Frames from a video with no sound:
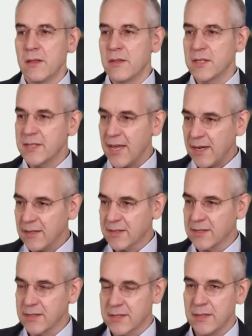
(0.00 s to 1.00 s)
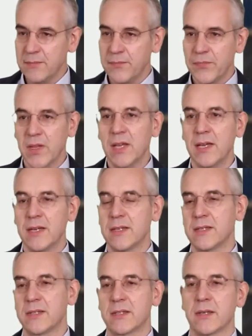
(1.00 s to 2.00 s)
The second system
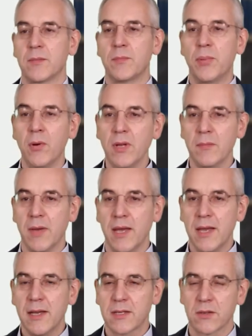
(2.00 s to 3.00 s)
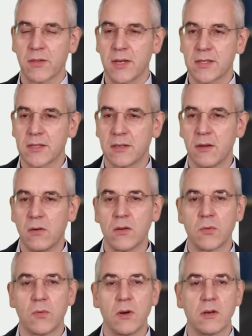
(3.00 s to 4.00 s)
is uh, Polymake. So that's an
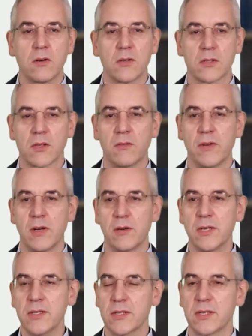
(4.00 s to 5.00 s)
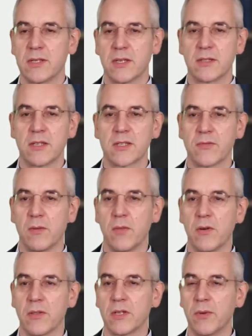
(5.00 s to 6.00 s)
old workhorse of ours. It exists for
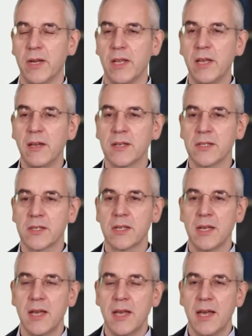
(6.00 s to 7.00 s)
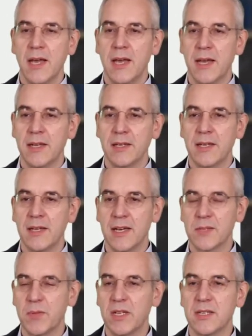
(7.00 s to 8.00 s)
more than 20 years. And it
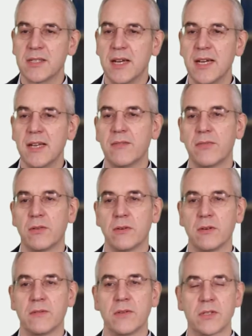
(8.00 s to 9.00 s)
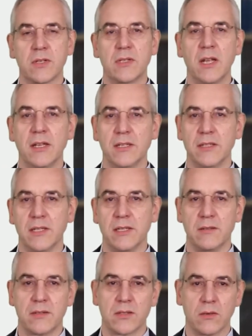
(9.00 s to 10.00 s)
has been designed for versatility.
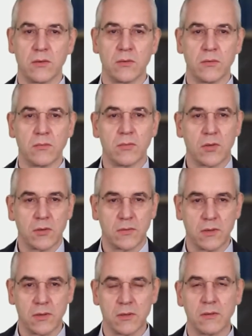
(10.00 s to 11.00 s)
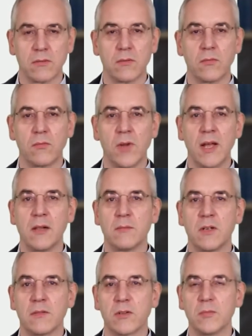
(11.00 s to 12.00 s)
So the realm
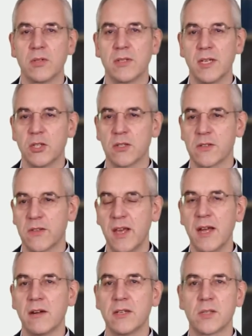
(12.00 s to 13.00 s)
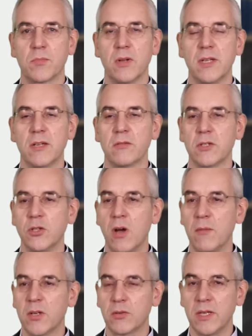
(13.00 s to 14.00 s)
of computations there is polyhedral
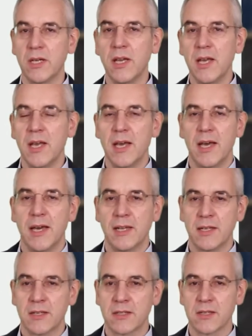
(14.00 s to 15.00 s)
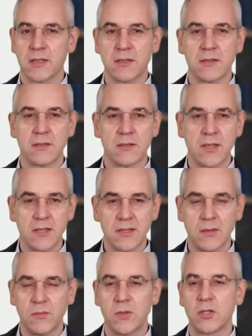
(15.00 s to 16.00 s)
geometry, and it is a
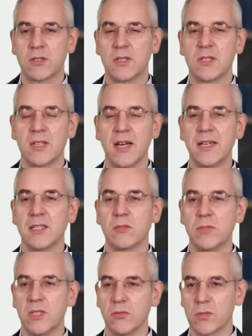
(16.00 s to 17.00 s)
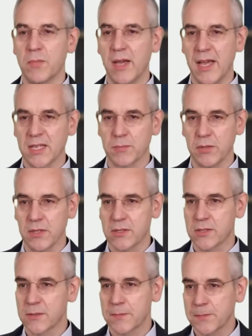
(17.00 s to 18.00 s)
system which is designed to be used by
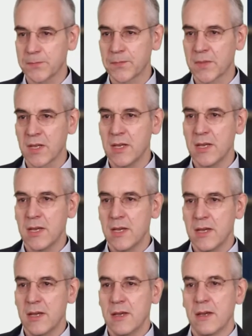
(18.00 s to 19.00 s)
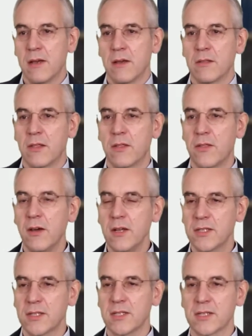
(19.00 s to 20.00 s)
experts. The third
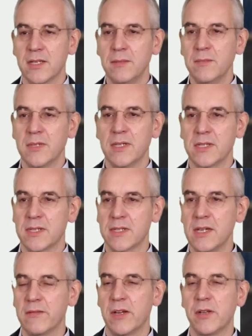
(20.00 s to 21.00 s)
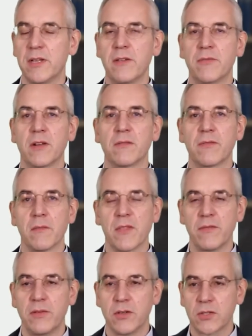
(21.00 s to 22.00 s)
system is still very different from
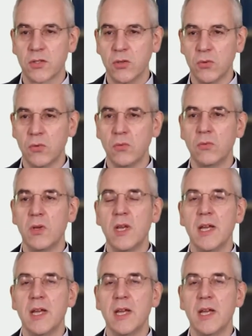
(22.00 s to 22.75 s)
the first two.